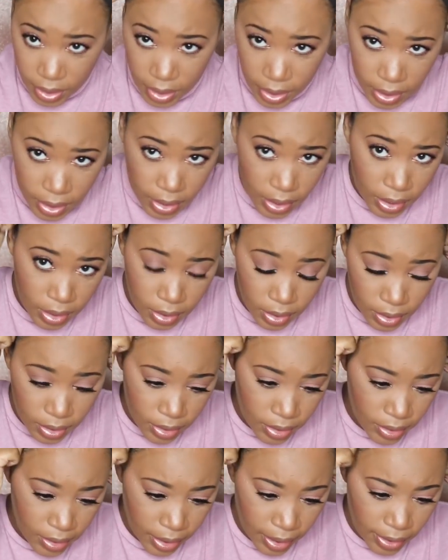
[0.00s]
and
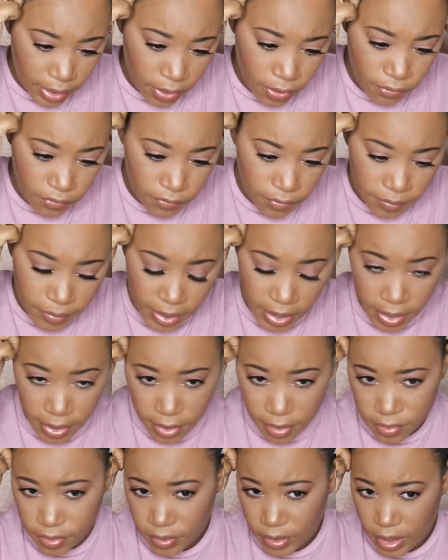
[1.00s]
I go from
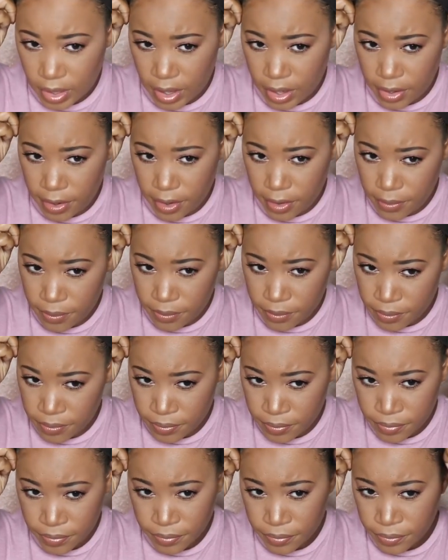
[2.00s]
ear to ear,
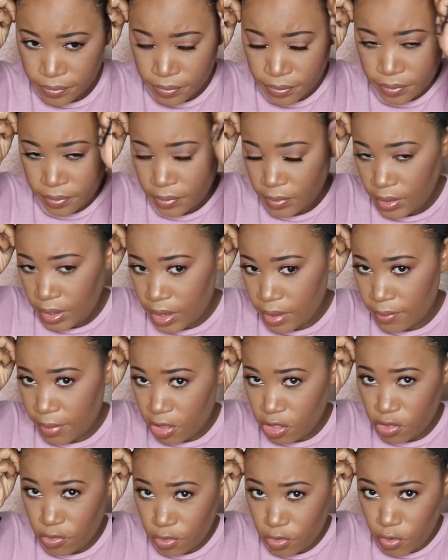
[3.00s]
and
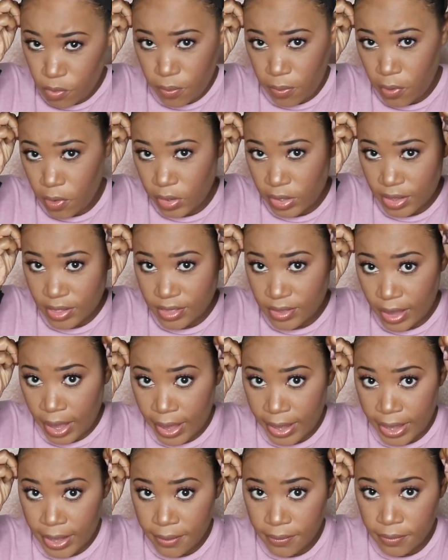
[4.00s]
make sure you pull it
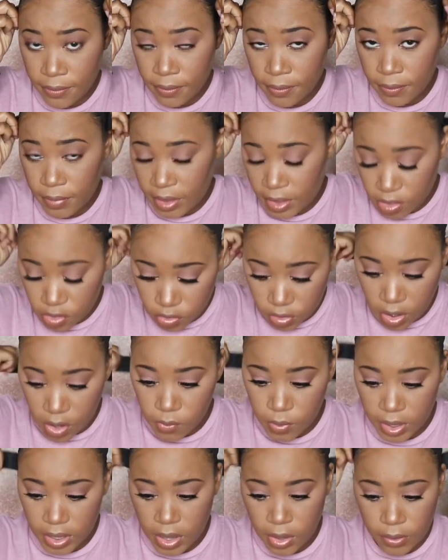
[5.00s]
tight because you
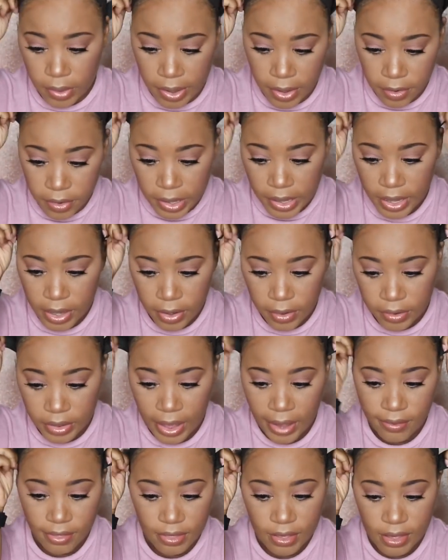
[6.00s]
don't want to go ear to ear
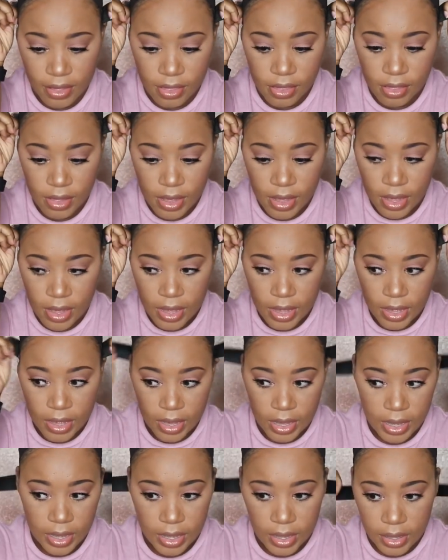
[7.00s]
like this
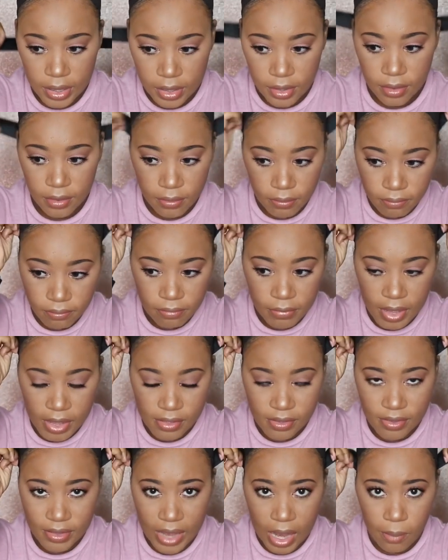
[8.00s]
and
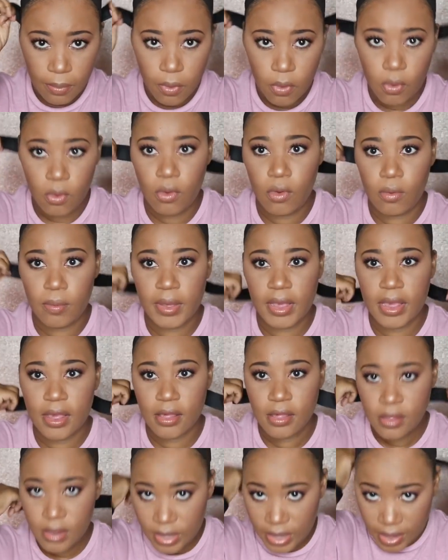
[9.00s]
it's not pulled,
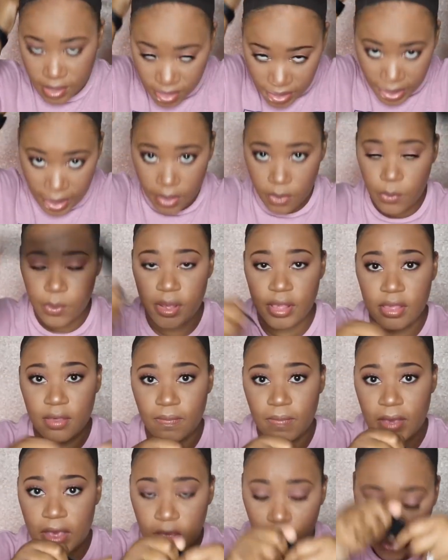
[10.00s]
because then that's not going to
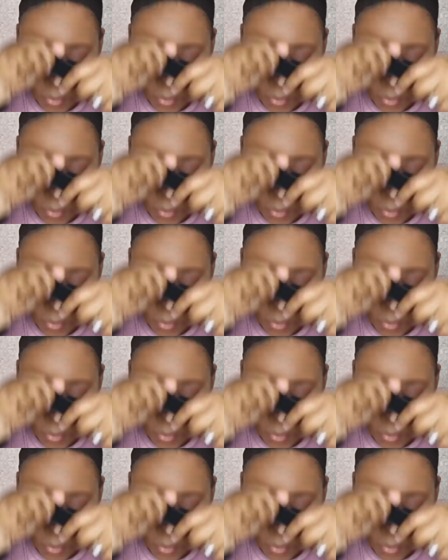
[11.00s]
be